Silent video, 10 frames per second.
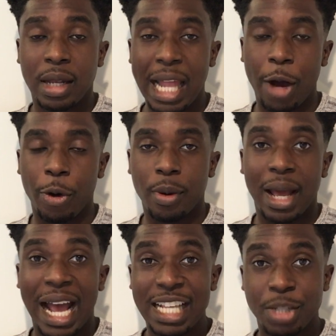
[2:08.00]
Now,
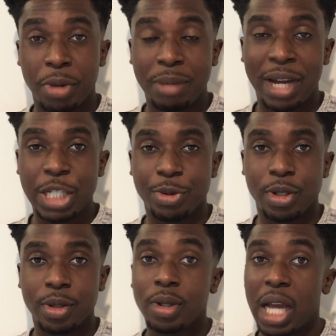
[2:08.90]
as the Money Management,
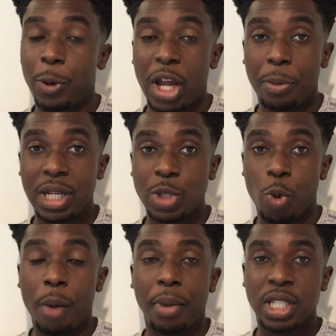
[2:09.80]
I want to help at least
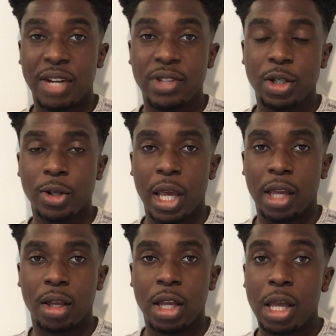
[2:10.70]
one person every single day.
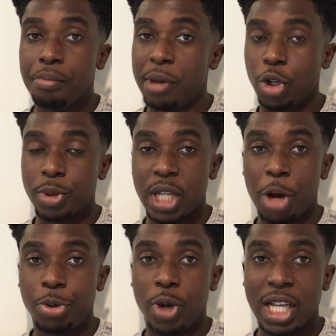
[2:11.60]
My job is to
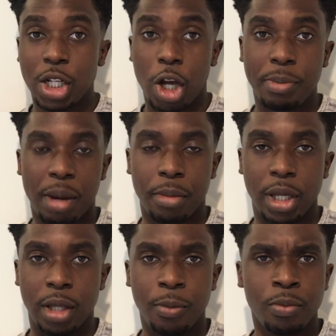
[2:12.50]
help you guys learn about
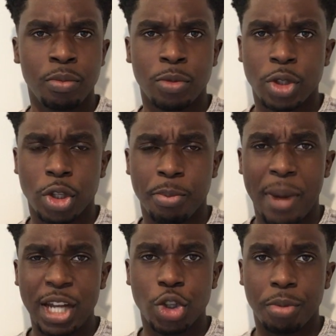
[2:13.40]
money, to
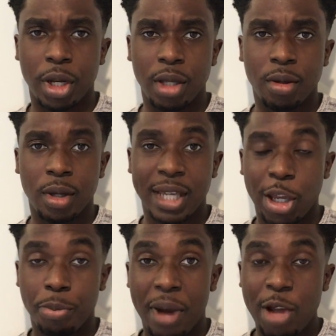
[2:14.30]
manage your money, get
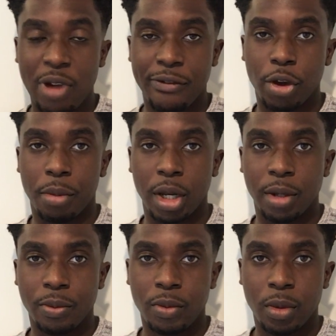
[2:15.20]
your mind right for your money.
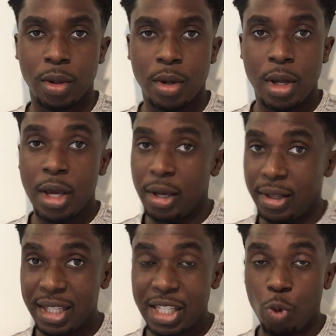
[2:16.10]

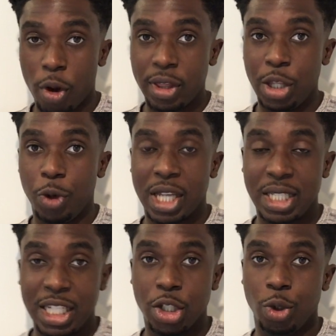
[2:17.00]
This is one thing you guys
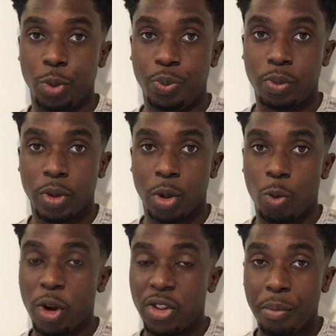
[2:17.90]
need to do,
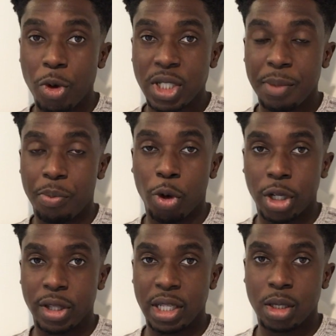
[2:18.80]
one of the most
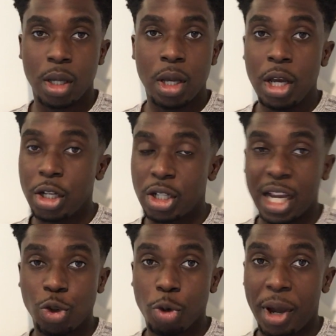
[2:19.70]
important things. Just
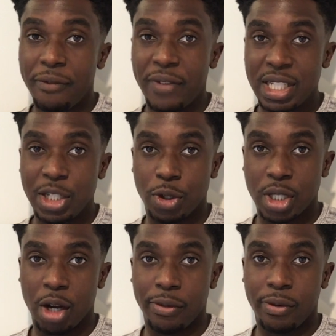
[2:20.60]
like I talk about investing in
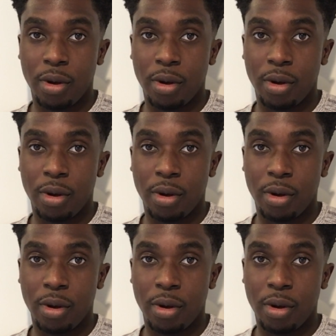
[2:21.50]
yourself.